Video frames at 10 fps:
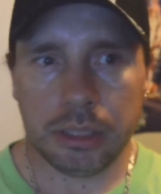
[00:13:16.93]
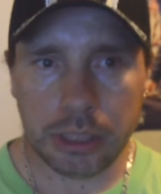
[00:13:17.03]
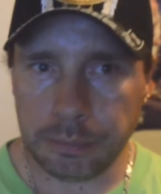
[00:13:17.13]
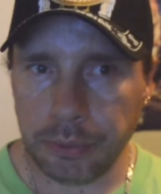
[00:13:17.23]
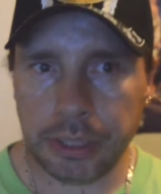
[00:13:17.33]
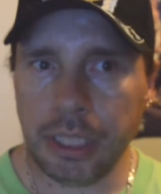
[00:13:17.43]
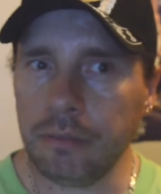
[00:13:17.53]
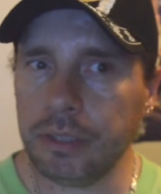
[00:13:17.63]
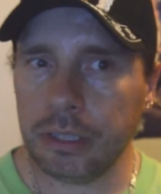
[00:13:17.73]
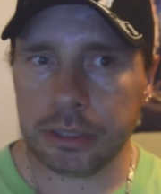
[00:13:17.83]
Just breathing
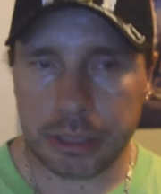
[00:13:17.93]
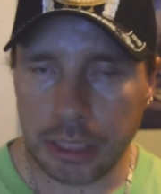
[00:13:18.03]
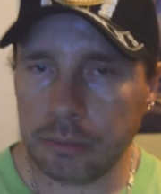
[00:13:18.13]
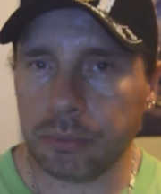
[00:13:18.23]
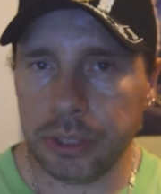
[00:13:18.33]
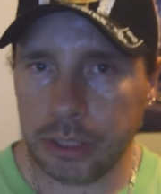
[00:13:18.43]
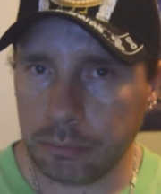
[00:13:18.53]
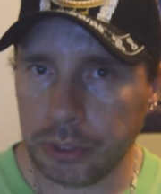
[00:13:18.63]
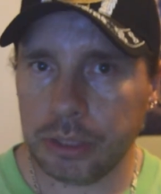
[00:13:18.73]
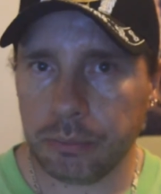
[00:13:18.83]
heavy there, standing, breathing,
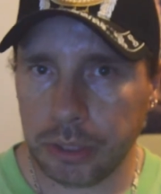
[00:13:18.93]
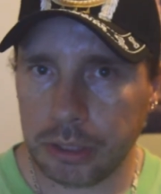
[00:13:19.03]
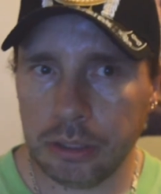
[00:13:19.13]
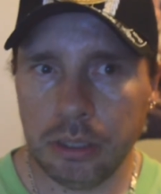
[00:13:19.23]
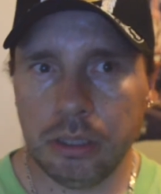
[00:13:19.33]
breathing, breathing.